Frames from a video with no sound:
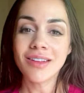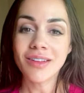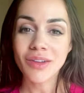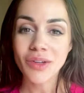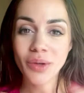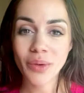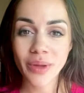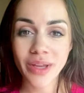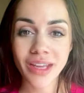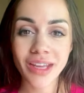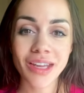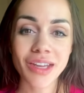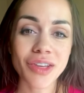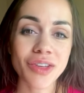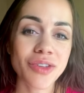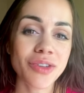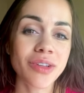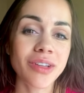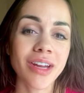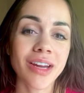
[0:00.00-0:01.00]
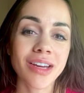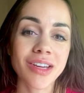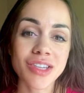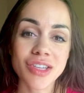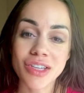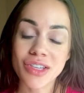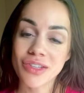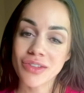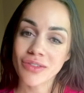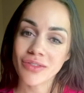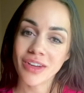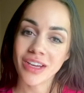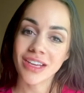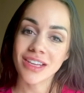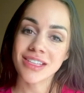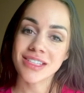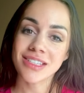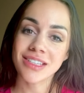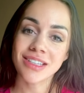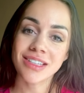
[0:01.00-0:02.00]
quick introduction to
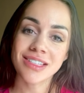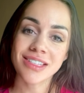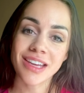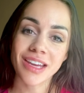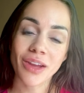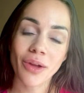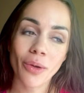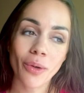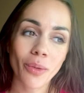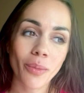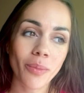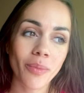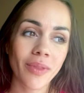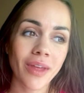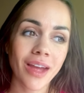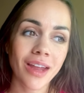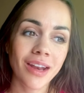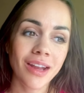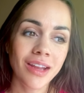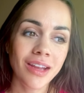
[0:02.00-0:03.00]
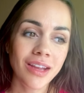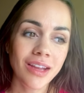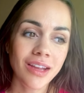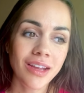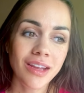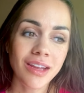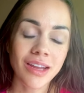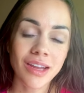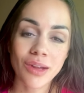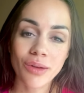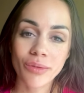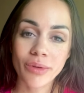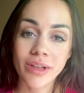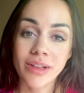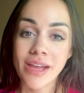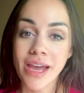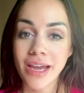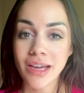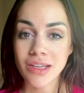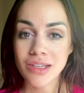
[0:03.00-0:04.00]
Vedassénce. I hope that it
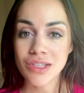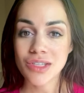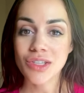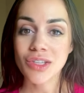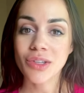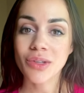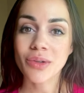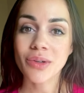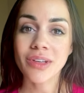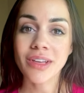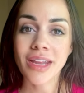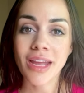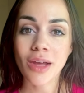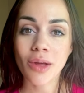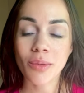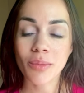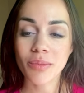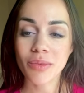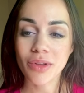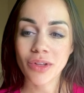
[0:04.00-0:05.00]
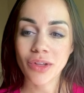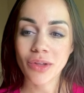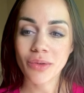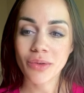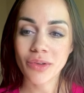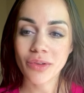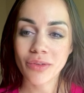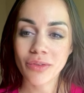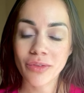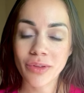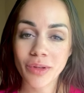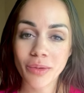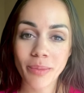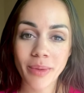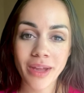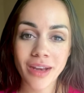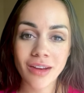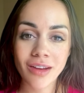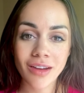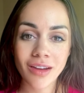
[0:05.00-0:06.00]
relaxed you and helped you to feel
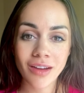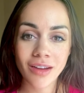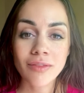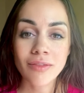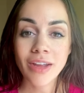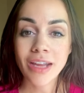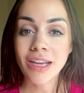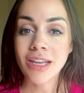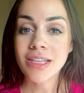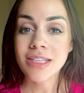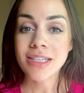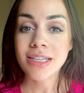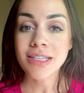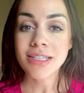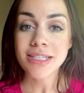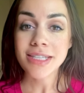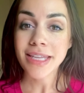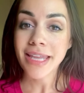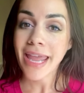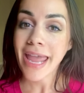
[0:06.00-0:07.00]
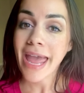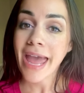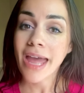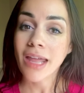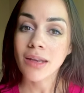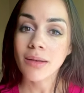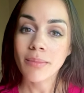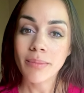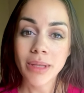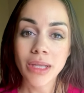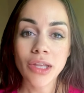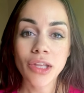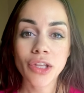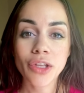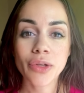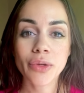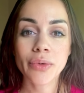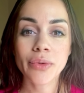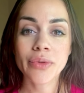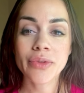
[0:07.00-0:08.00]
better. Vedassénce can be
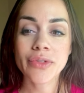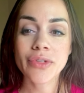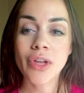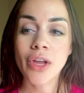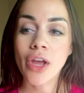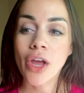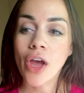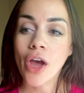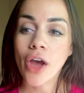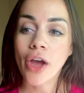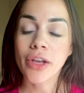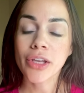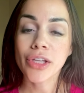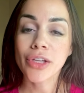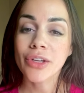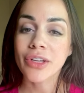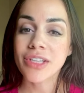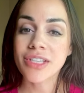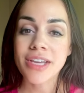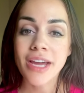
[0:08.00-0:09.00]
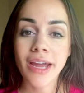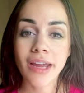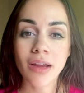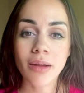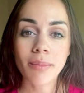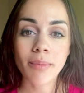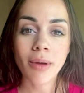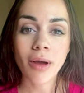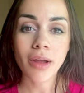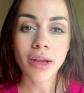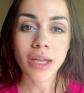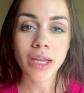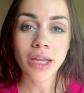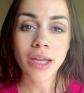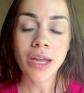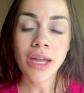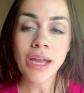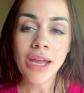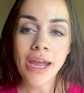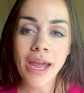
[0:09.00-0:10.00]
used on your entire body,
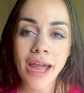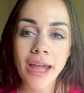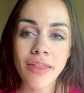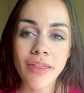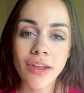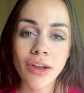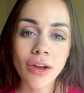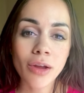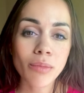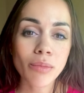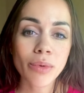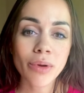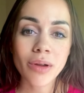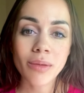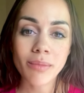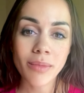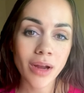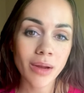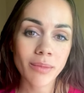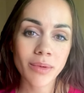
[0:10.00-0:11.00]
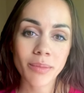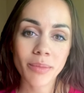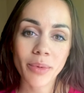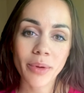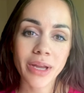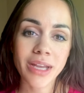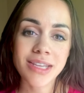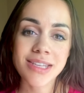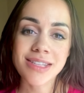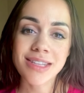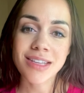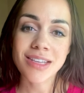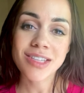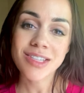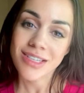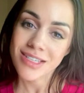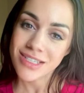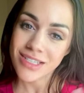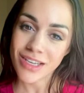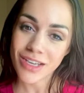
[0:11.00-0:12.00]
and there are more marma points than
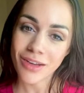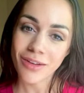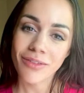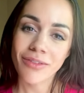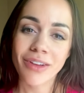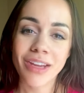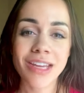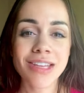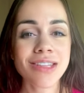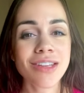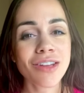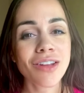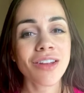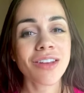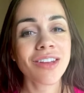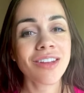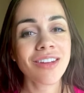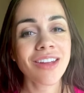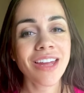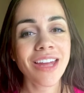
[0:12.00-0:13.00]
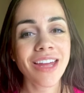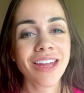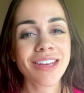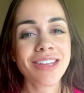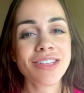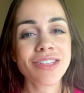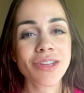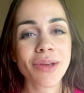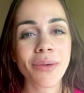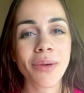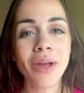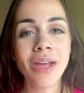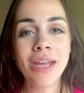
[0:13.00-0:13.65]
just in your face and on your head. So